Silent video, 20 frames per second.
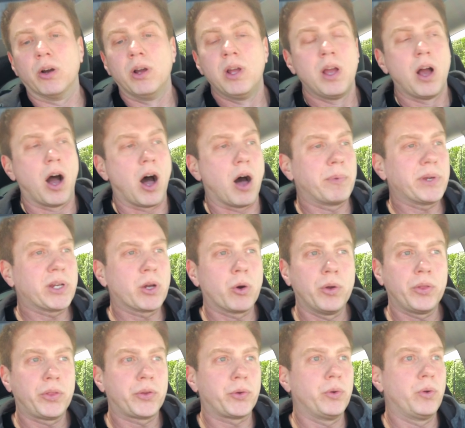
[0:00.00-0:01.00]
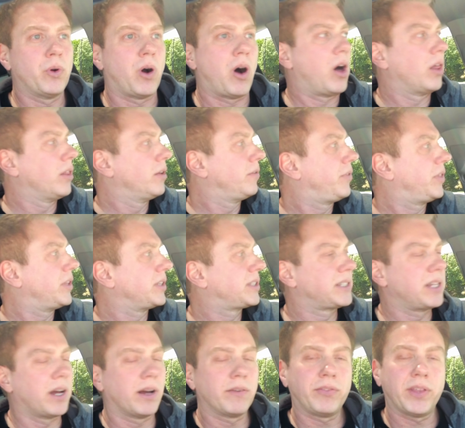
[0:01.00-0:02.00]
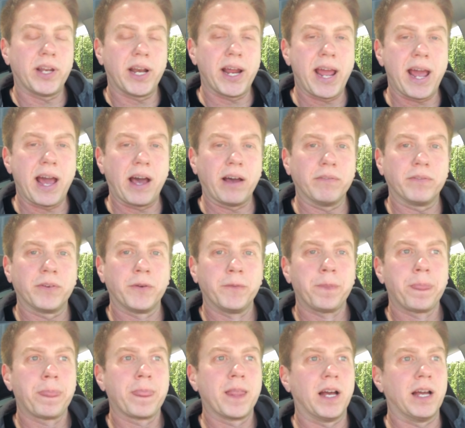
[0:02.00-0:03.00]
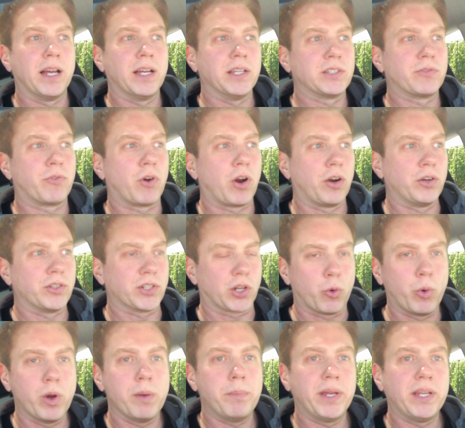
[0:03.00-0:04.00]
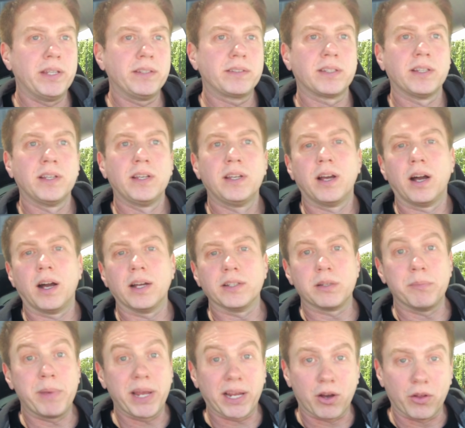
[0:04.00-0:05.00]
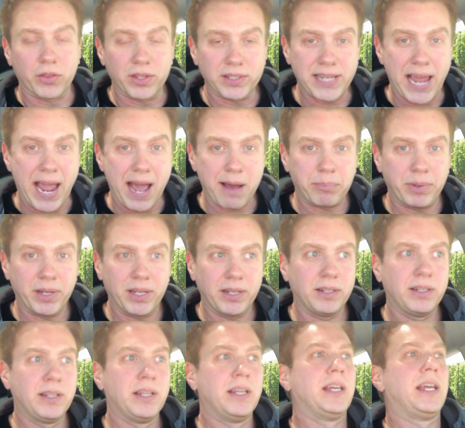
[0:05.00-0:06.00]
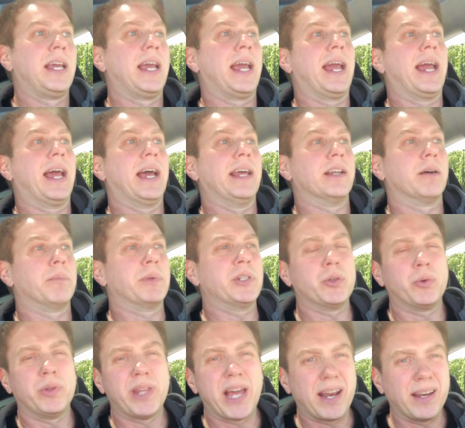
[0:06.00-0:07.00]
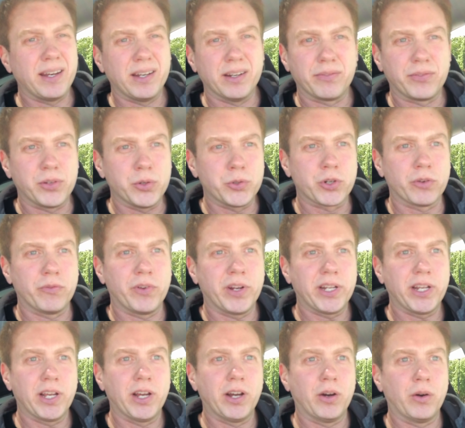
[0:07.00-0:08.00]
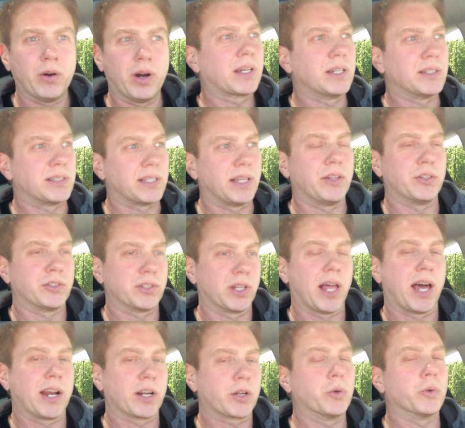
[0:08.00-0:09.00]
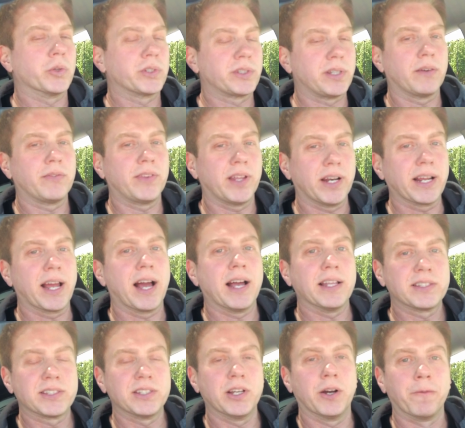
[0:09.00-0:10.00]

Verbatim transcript: So I'll be going through all of the stuff that I have uh, as far as equipment uh, to make all this happen. And I'll be doing that in a future video because there's a lot of cool stuff that I got.